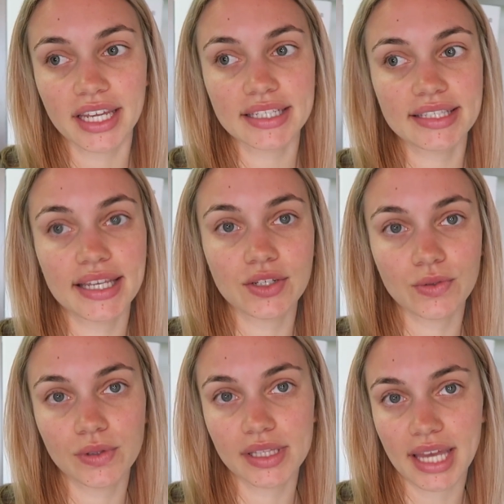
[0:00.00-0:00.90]
like
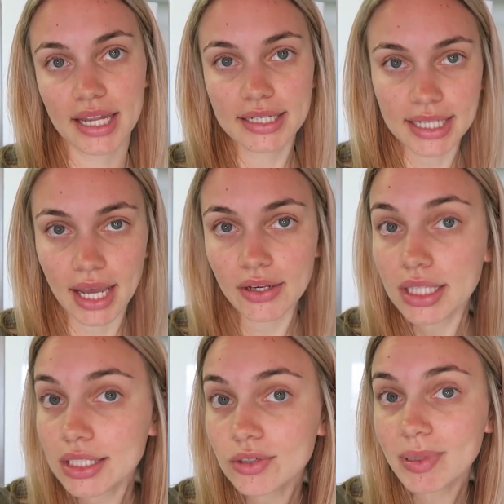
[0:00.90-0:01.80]
settle that down
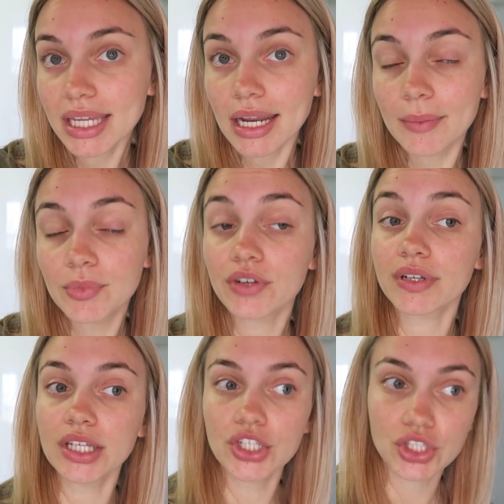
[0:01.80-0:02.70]
a little bit. I'm not
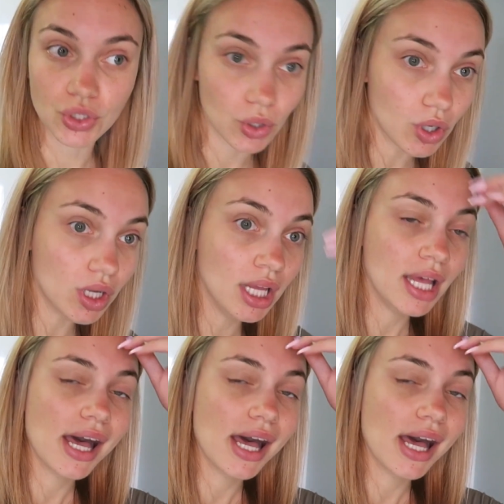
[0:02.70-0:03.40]
really sure.